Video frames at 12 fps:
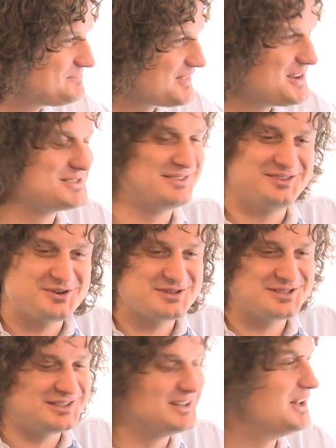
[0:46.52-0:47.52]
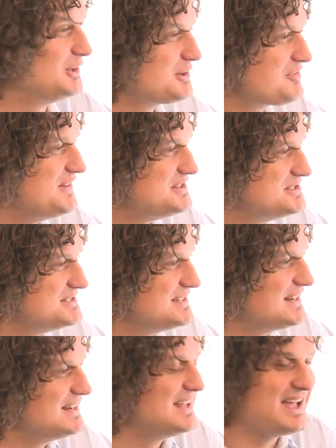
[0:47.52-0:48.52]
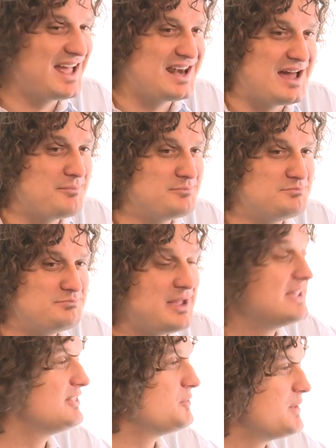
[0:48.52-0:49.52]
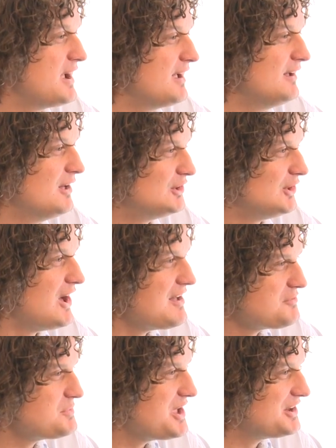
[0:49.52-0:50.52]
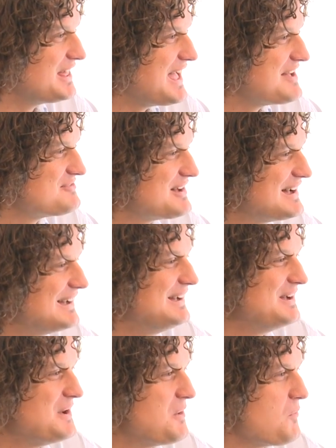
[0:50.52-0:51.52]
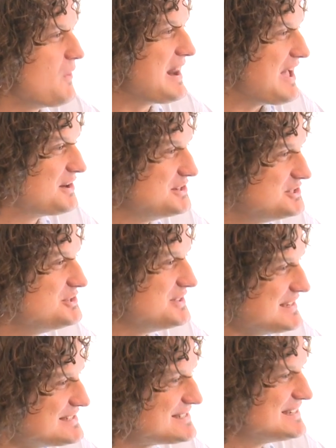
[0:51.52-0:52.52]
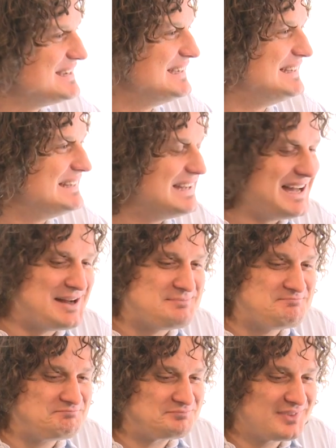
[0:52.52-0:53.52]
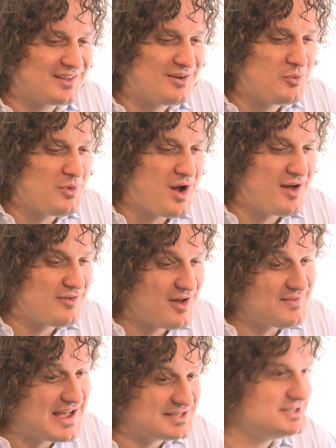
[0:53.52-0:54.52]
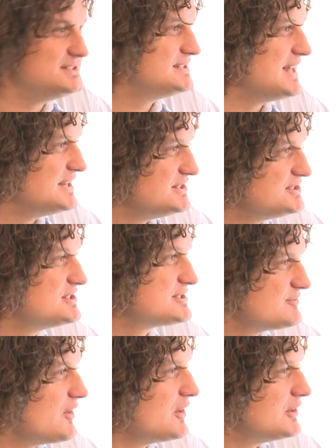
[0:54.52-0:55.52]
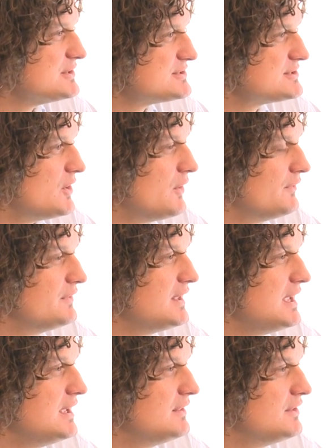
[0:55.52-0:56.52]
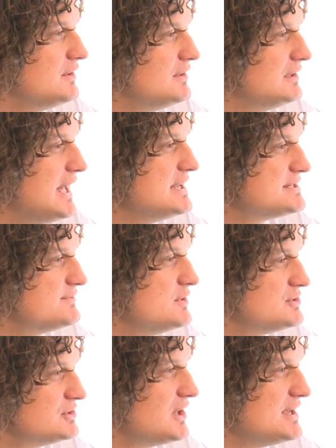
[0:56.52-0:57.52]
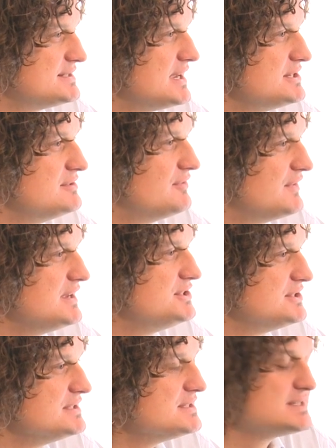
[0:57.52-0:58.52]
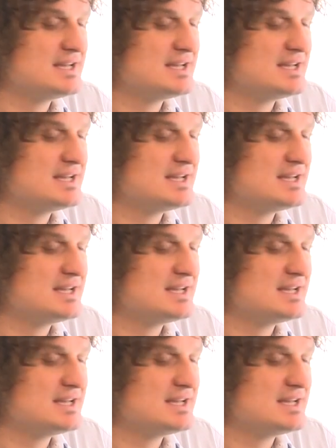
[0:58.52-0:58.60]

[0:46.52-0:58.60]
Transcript: There is a lot of features in it, and being that we're live and we only have 1 hour to do this, I've asked you today to just focus on the latest virtualization features.